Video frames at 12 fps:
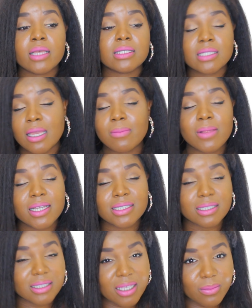Stay
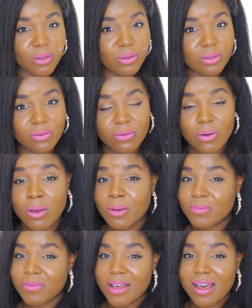blessed and stay beautiful.
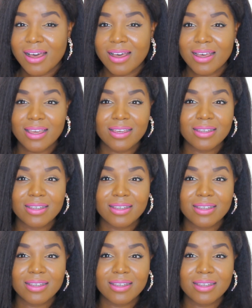Bye.